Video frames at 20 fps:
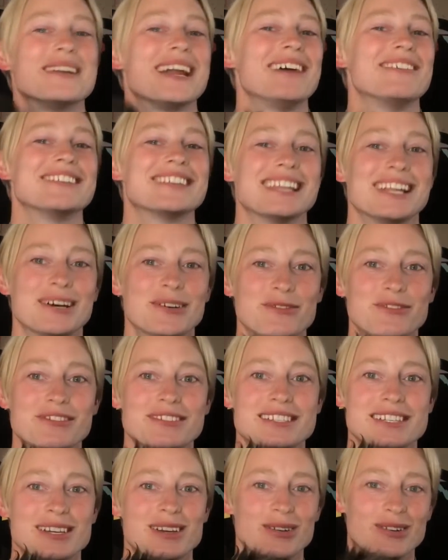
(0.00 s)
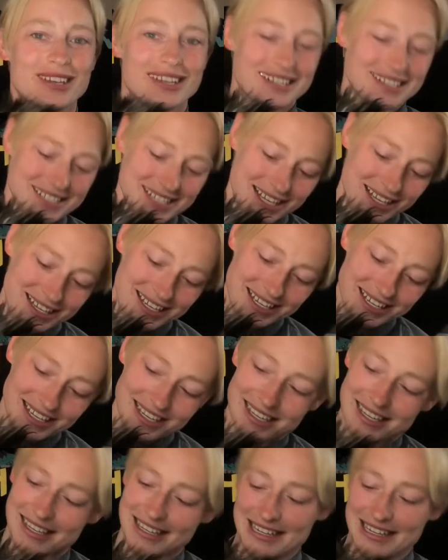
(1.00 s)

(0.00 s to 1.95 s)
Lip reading: I would love to go to Kentucky,